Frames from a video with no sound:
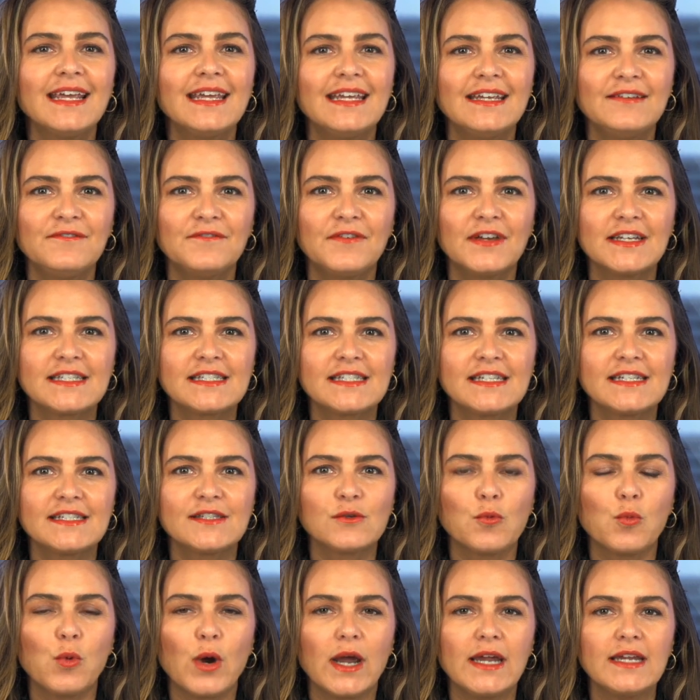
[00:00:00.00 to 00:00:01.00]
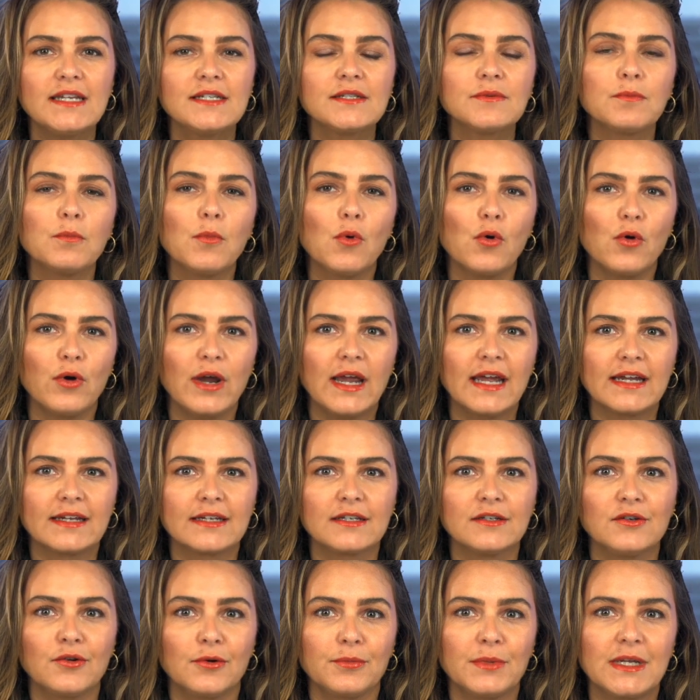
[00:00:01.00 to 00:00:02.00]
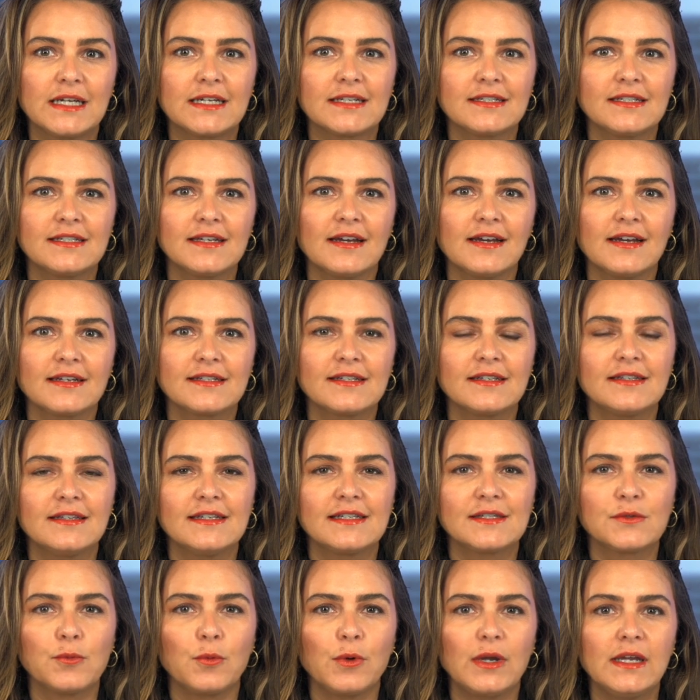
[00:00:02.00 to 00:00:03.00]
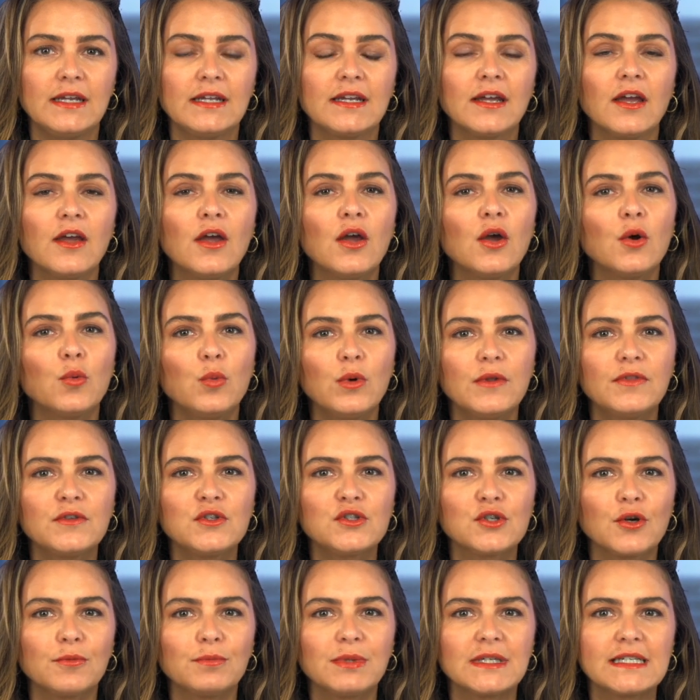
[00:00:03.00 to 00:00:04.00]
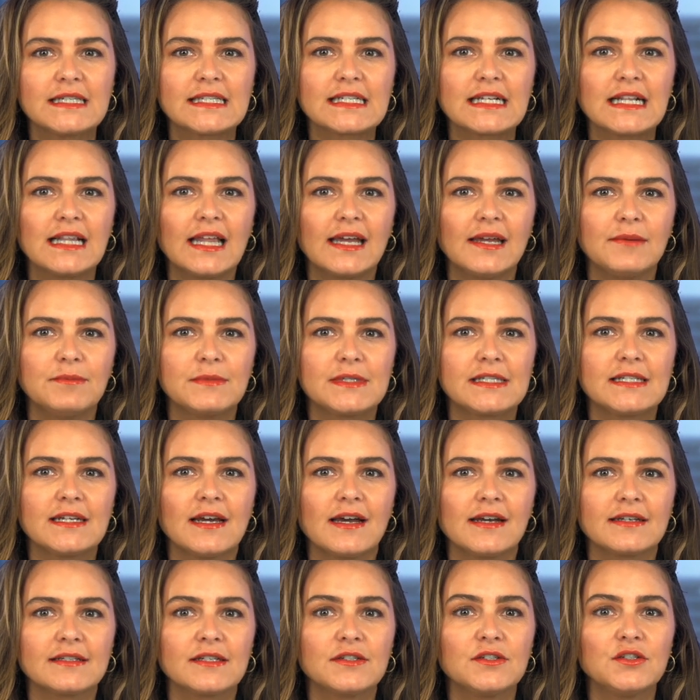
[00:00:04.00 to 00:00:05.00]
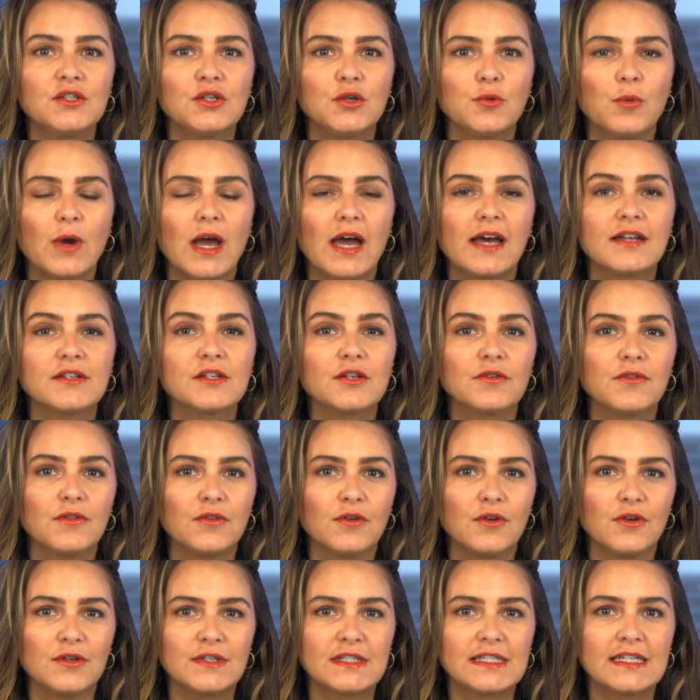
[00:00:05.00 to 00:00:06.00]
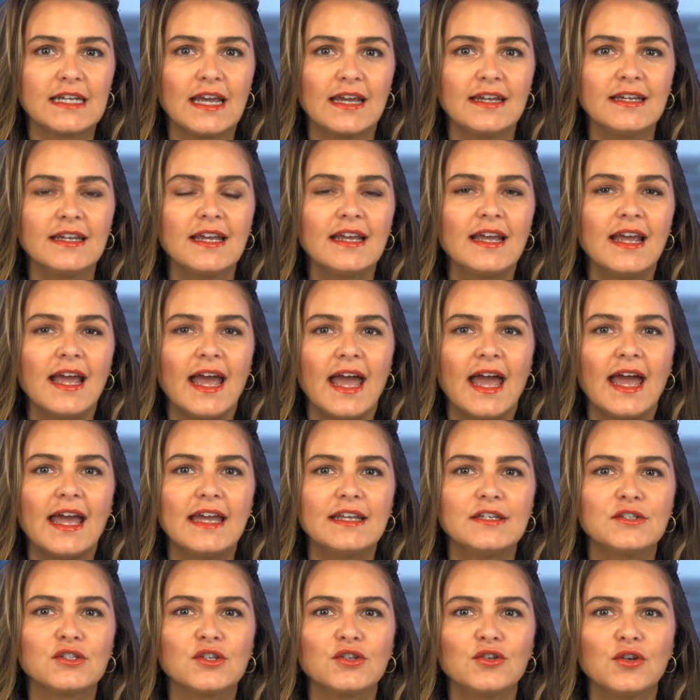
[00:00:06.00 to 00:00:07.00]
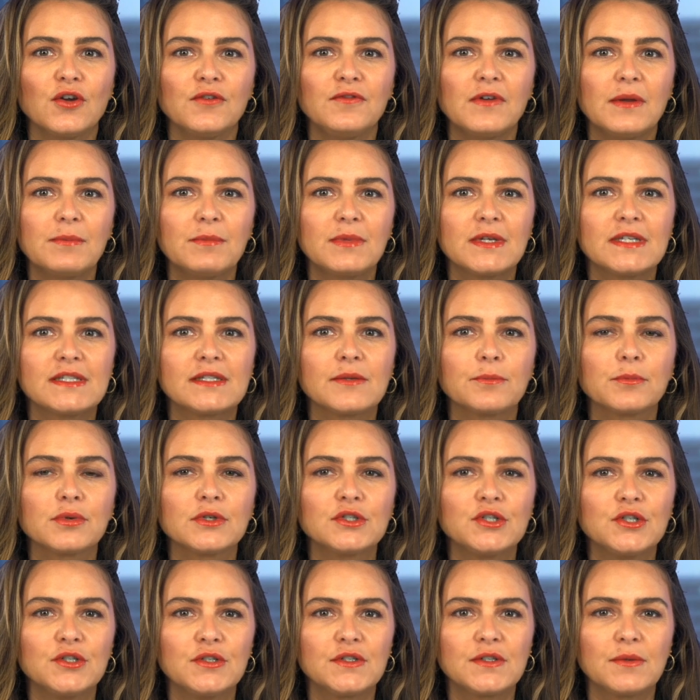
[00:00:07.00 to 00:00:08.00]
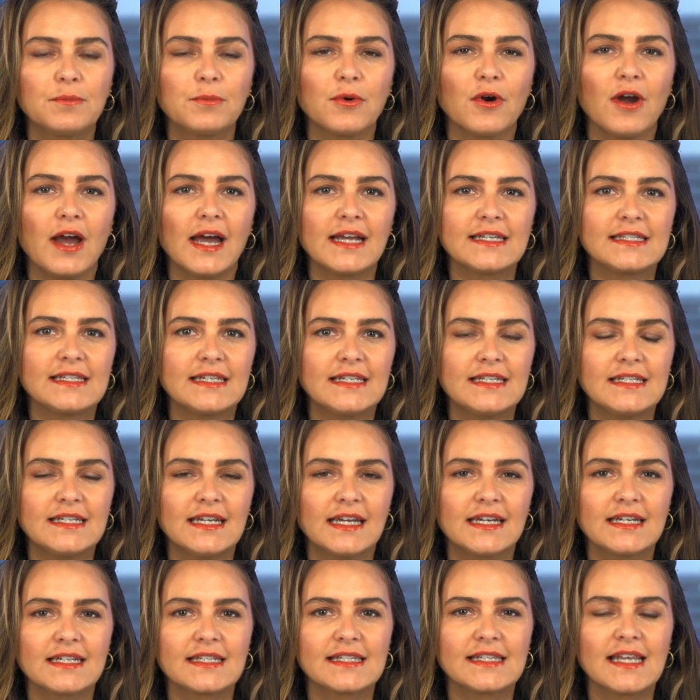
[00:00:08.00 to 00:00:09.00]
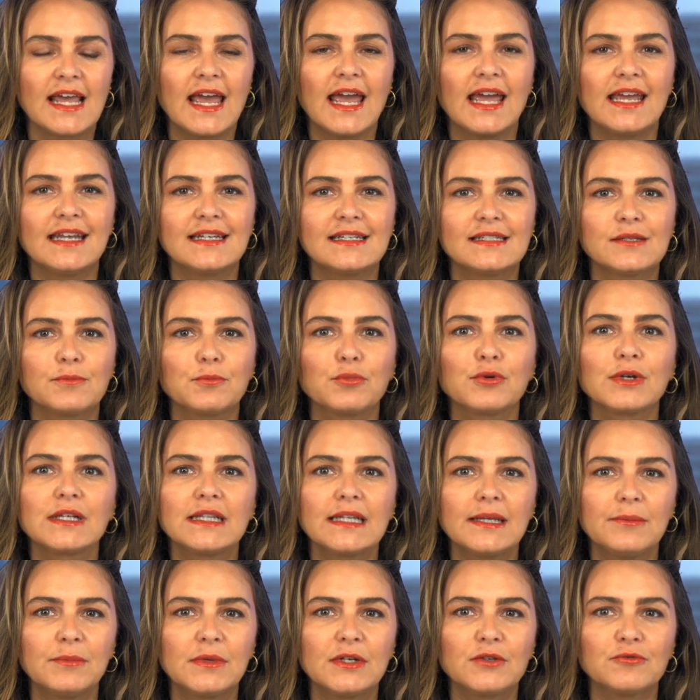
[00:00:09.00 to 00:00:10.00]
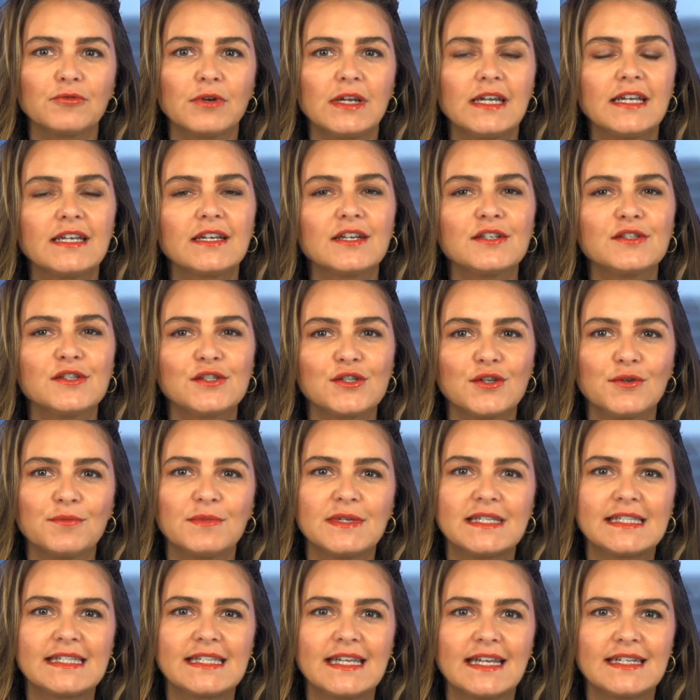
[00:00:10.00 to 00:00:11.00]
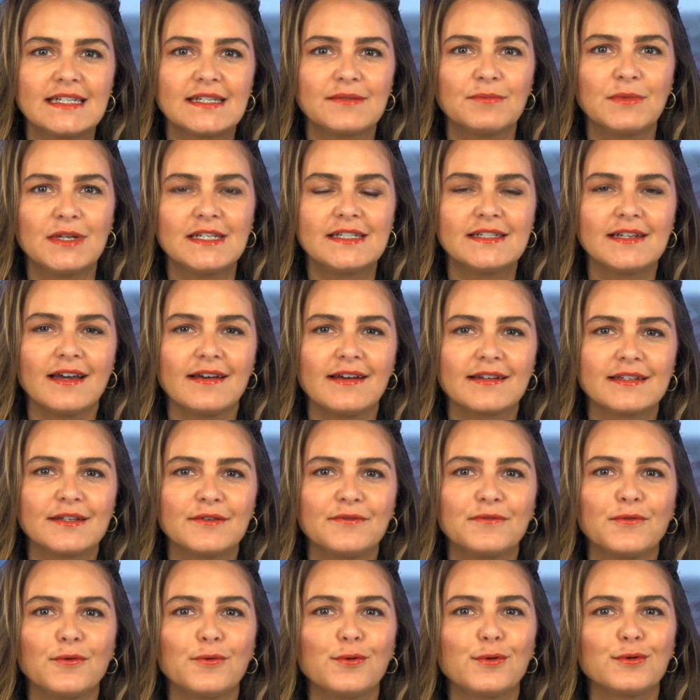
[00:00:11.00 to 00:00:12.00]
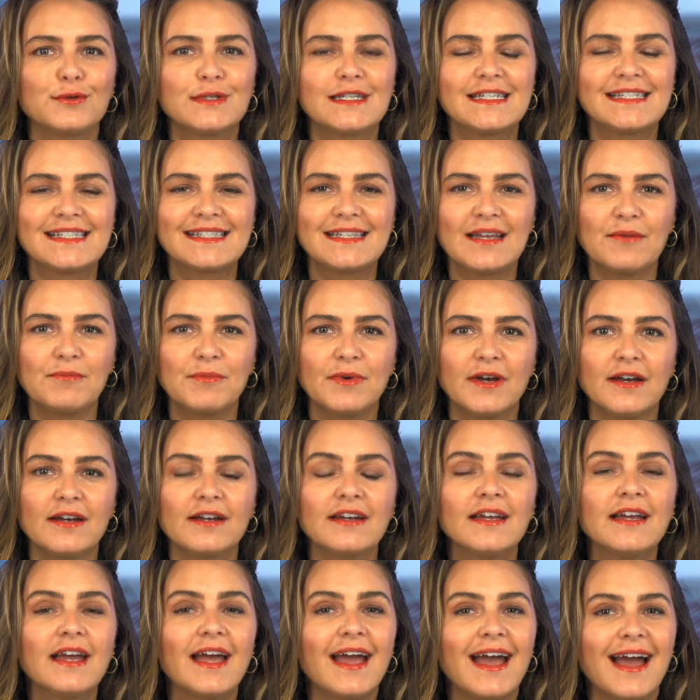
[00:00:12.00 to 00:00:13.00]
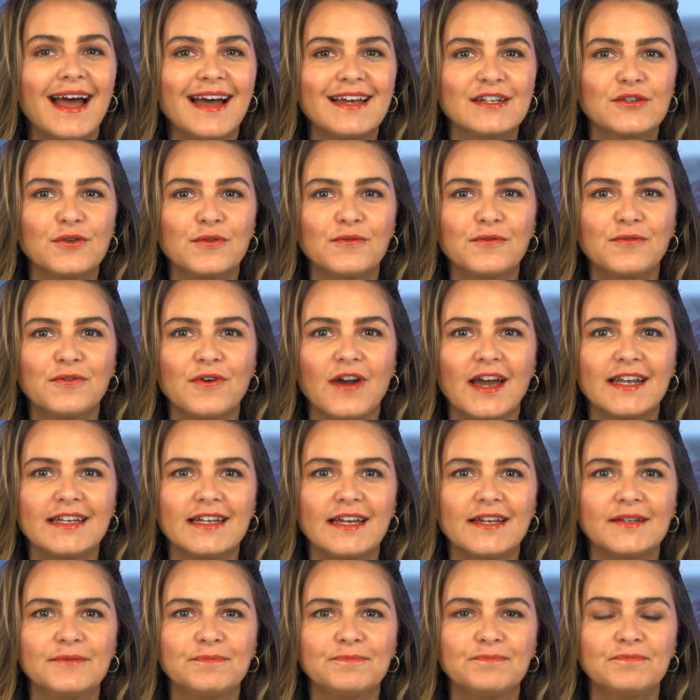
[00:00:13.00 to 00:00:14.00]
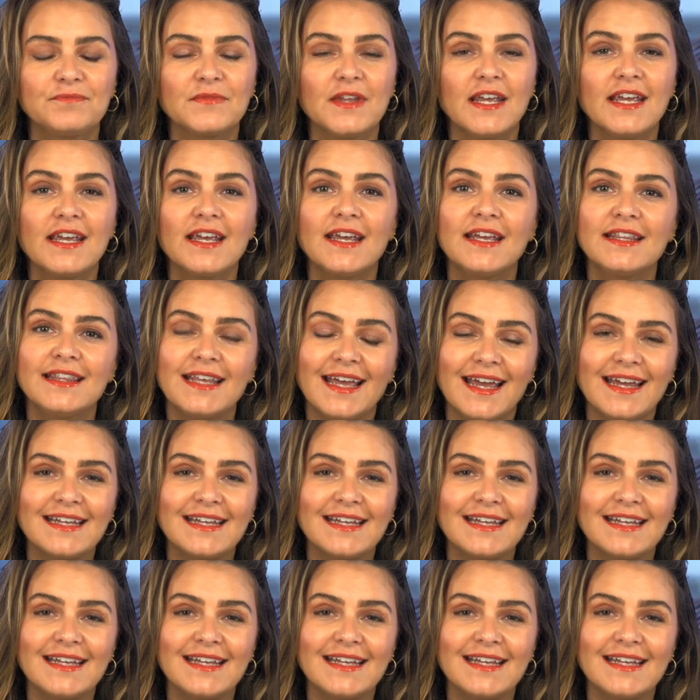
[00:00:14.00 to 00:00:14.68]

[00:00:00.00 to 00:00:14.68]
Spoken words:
Investors await more economic data this week, with jobless claims data due out Thursday and November's producer price index and preliminary consumer sentiment data for December out on Friday. The